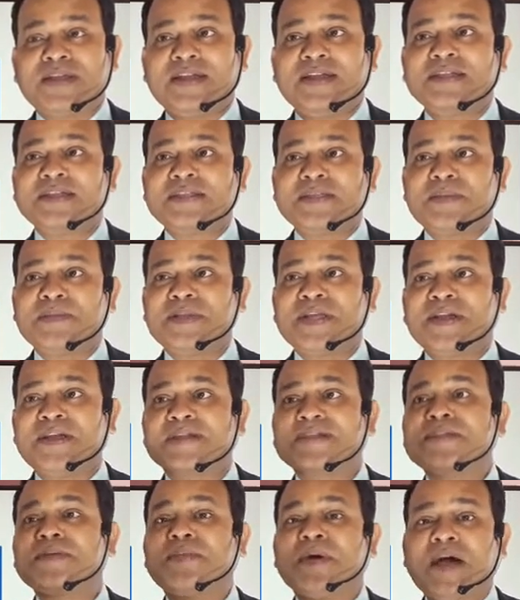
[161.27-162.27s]
That is some. There are
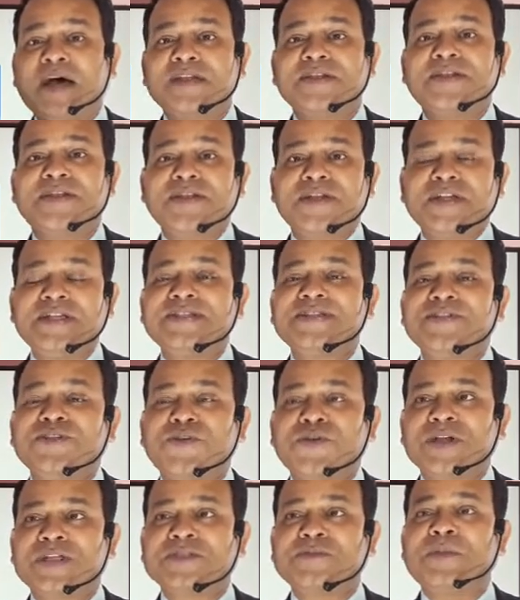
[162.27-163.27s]
some other reason
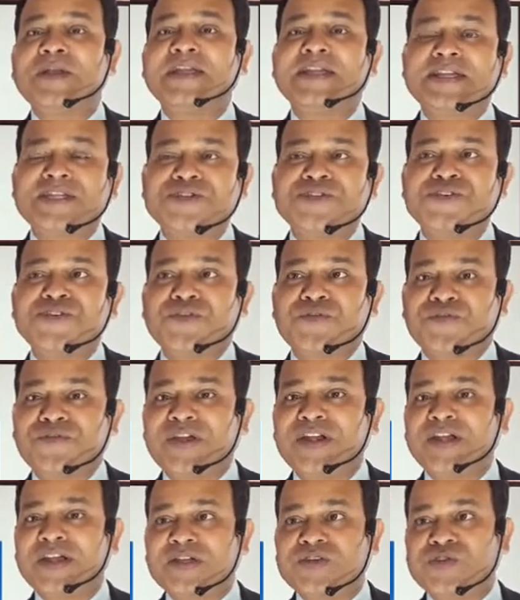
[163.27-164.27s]
or explanation of
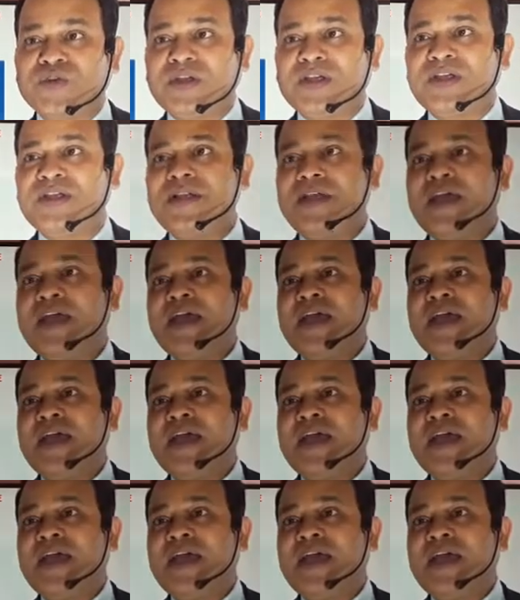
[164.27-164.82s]
it actually.